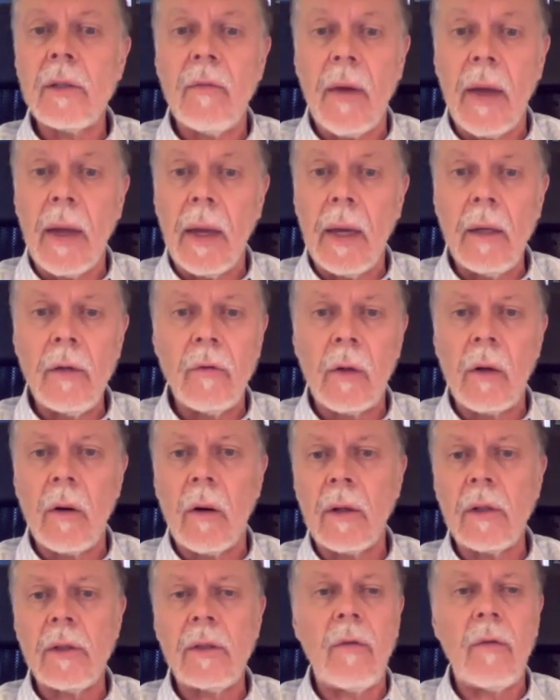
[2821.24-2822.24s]
of age,
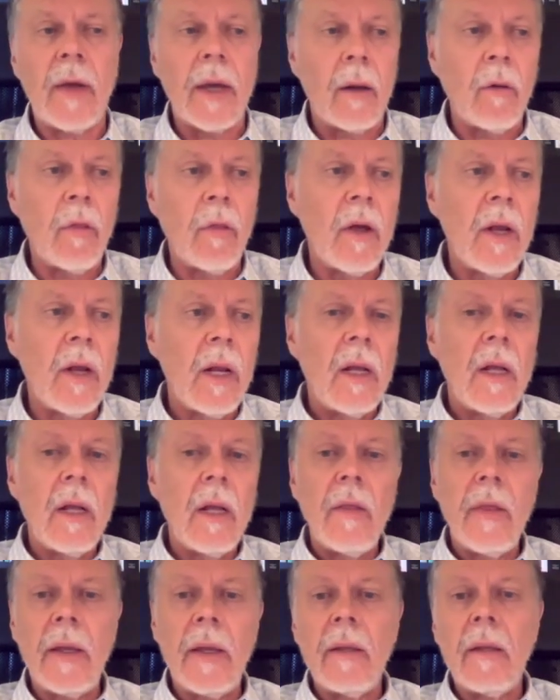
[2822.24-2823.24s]
regardless of health,
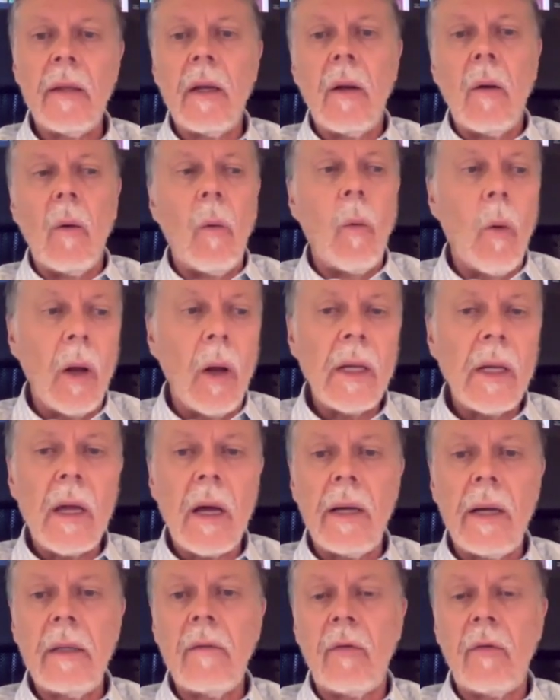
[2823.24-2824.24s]
then one
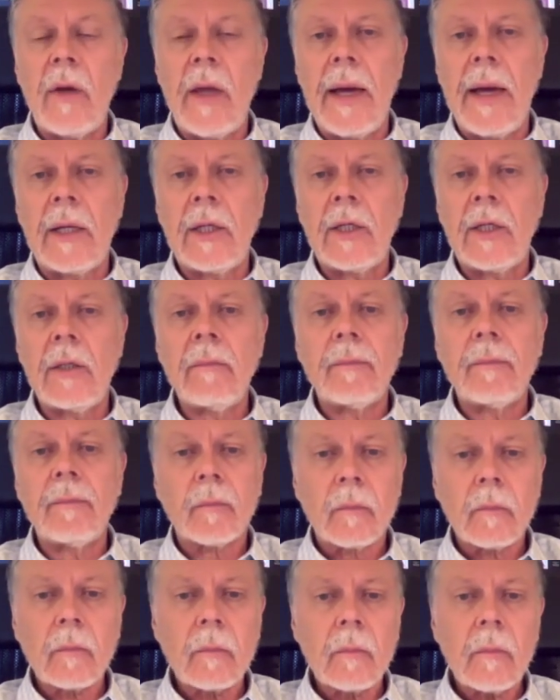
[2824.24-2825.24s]
kind of reaction,
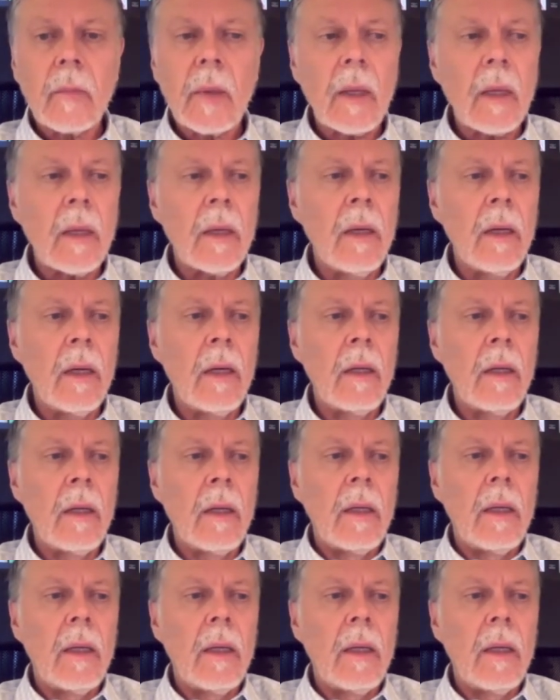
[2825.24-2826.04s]
the